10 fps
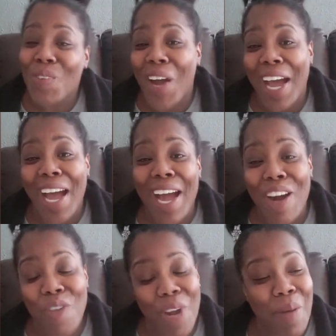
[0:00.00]

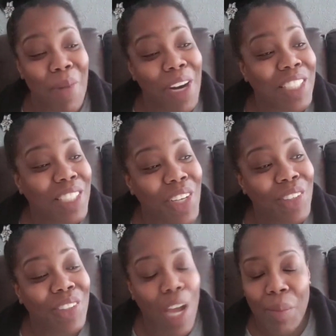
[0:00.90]
why when
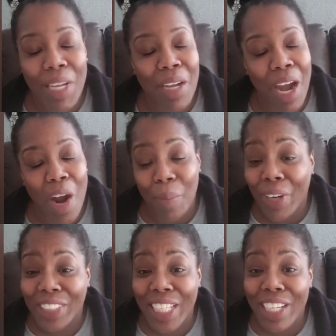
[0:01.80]
Martell
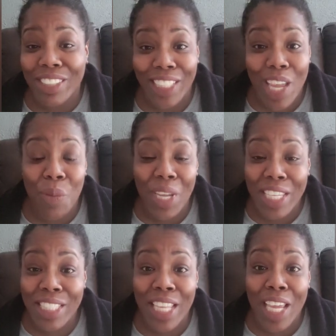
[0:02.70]
said what
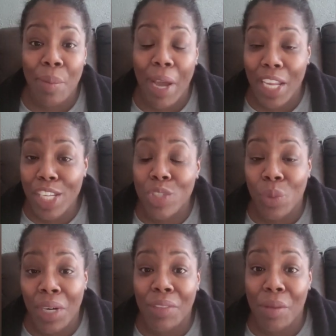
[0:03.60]
he said about each
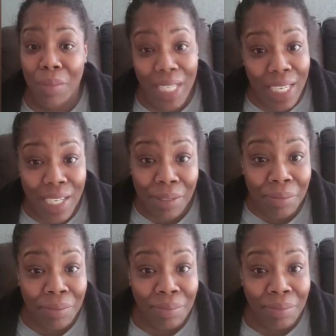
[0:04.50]
one of the men,